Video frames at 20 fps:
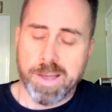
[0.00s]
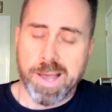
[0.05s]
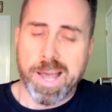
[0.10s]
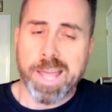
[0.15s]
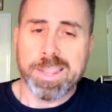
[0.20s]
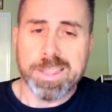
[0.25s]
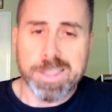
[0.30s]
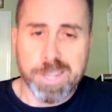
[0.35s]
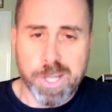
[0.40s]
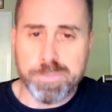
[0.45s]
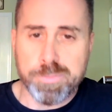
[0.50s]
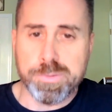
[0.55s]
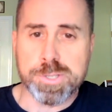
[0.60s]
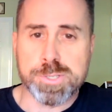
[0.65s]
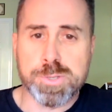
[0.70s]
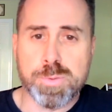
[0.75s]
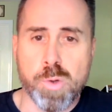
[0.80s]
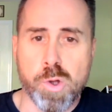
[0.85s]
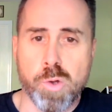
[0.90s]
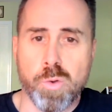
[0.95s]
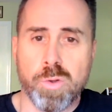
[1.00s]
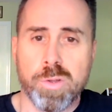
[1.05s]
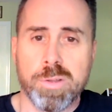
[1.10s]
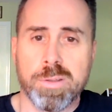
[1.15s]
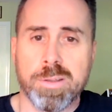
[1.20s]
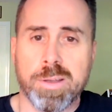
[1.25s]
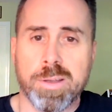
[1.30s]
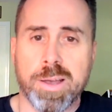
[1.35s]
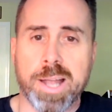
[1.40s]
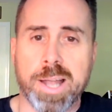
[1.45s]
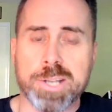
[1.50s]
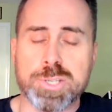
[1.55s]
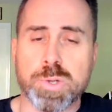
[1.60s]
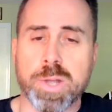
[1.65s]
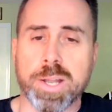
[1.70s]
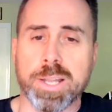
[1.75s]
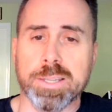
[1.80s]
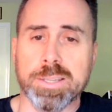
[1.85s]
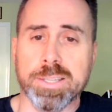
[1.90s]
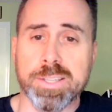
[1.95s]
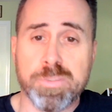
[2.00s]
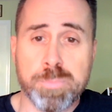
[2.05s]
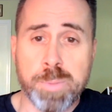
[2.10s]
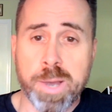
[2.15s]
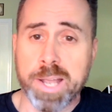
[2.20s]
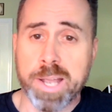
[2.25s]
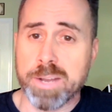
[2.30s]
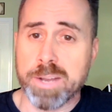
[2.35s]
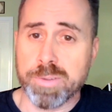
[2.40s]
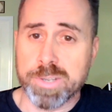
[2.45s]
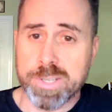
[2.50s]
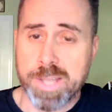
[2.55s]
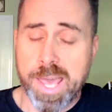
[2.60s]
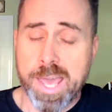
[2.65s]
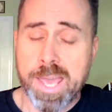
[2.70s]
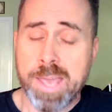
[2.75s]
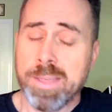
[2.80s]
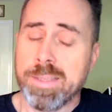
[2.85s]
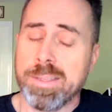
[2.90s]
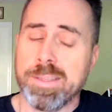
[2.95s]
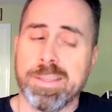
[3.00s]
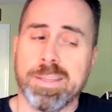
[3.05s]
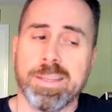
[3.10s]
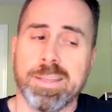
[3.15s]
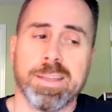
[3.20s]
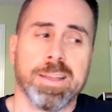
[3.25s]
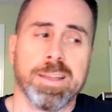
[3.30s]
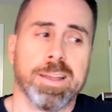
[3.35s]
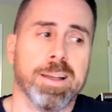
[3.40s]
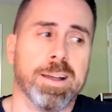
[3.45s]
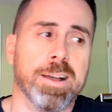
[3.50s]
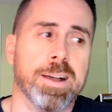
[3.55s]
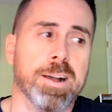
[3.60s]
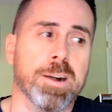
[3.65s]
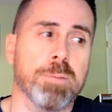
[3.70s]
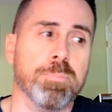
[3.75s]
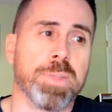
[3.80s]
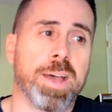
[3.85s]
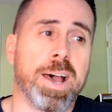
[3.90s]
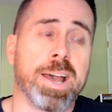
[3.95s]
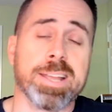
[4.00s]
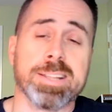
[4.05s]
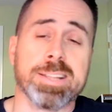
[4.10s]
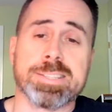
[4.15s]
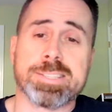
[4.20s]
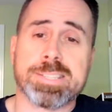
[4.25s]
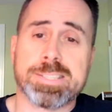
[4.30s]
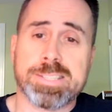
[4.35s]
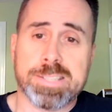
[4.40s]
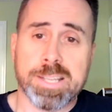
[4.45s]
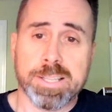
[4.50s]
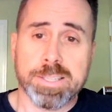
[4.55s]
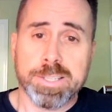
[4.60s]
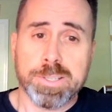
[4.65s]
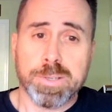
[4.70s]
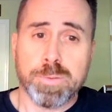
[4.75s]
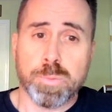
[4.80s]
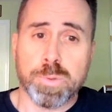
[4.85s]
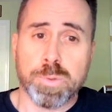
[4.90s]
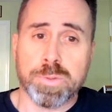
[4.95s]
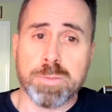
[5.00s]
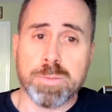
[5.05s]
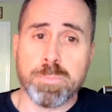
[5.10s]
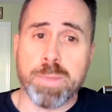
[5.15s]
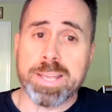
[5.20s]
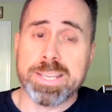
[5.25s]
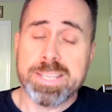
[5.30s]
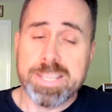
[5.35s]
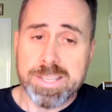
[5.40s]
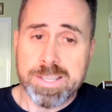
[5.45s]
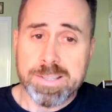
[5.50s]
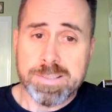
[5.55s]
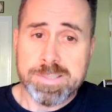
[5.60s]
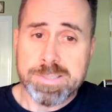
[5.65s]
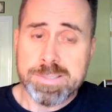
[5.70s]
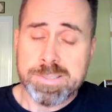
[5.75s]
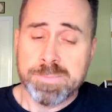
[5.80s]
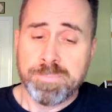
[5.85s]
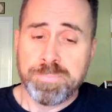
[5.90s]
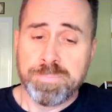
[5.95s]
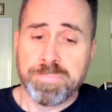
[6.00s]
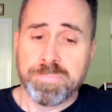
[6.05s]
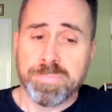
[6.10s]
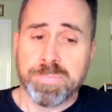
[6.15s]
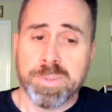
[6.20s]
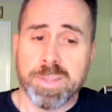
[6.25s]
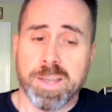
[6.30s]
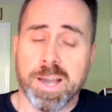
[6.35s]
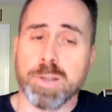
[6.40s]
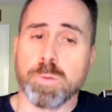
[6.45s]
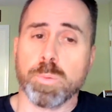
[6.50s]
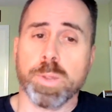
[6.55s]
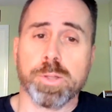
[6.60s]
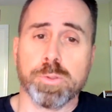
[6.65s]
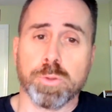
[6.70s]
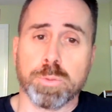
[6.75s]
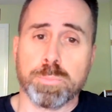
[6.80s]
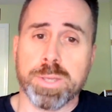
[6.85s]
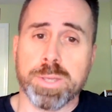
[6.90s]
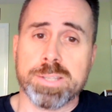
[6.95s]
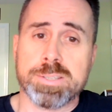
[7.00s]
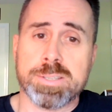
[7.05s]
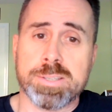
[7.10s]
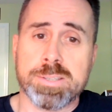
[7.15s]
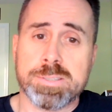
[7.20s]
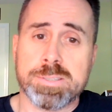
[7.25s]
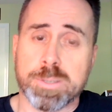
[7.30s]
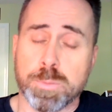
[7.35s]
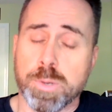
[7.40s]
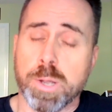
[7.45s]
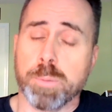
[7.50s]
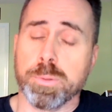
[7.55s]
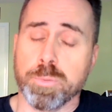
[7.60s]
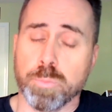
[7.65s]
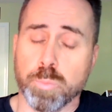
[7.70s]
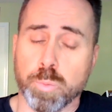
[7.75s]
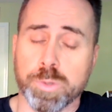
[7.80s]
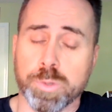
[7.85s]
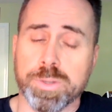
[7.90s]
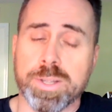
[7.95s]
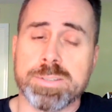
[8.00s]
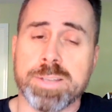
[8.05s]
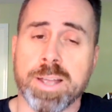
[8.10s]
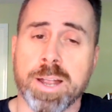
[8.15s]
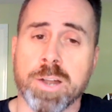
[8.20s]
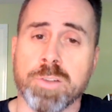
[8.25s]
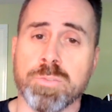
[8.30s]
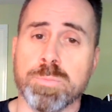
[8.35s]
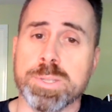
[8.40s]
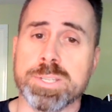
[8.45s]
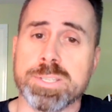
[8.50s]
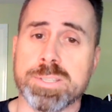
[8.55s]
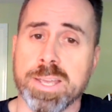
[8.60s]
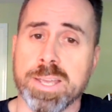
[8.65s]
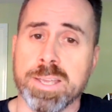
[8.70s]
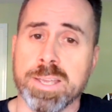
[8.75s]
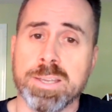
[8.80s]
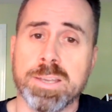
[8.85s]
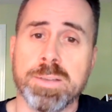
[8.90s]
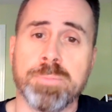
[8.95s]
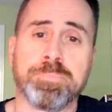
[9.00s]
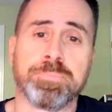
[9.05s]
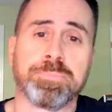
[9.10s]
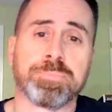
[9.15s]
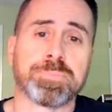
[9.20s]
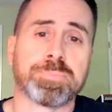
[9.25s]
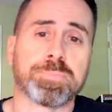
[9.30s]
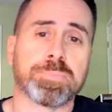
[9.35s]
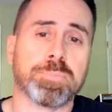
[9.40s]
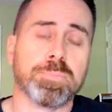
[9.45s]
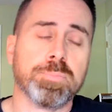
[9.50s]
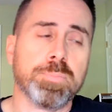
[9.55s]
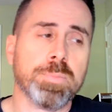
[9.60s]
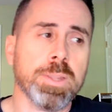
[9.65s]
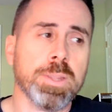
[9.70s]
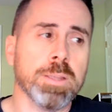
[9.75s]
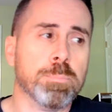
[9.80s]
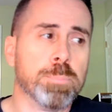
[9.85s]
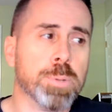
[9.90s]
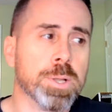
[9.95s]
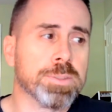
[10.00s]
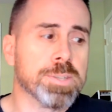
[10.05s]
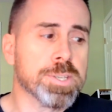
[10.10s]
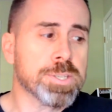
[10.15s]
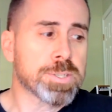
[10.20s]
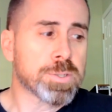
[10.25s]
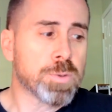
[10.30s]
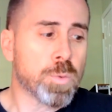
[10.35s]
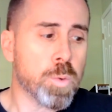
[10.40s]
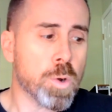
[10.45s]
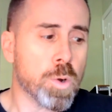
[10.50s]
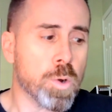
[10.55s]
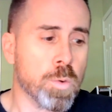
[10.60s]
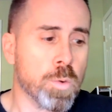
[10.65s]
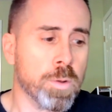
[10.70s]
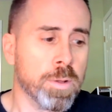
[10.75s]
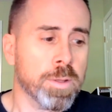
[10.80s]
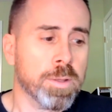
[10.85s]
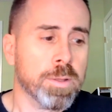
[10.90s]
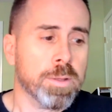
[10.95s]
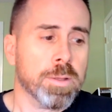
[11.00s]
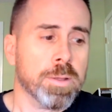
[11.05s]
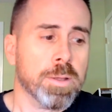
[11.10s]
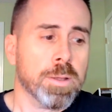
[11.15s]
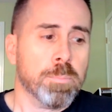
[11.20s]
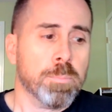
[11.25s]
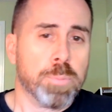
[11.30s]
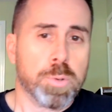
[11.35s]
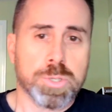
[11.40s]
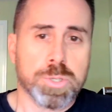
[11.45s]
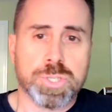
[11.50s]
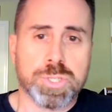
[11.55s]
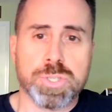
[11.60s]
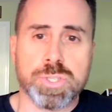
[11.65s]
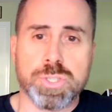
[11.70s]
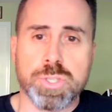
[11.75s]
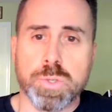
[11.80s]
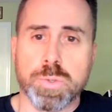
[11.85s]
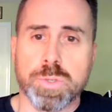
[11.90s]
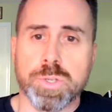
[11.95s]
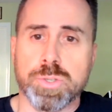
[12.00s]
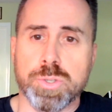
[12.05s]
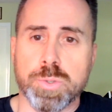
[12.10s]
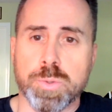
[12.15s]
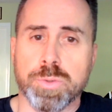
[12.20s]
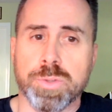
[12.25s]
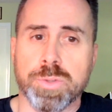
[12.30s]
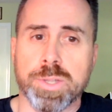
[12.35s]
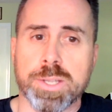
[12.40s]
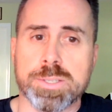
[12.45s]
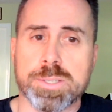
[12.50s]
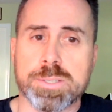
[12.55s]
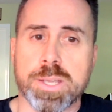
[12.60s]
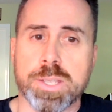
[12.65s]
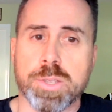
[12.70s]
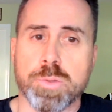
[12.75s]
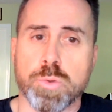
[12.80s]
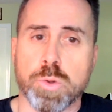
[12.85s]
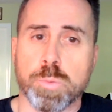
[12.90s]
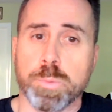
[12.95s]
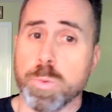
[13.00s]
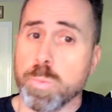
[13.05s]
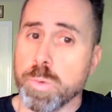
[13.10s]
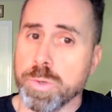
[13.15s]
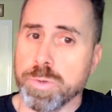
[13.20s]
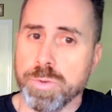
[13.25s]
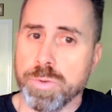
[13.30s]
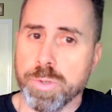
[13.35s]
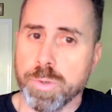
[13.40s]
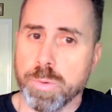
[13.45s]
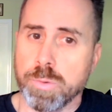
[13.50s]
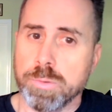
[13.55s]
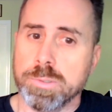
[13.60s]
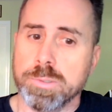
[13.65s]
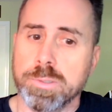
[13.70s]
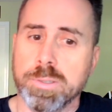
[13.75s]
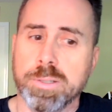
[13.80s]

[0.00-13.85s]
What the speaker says: I love this quote. I try to live by it every day. I instill it within my kids on a regular basis. They're probably really tired of me saying it, but this quote pushes you to do things that you normally wouldn't do.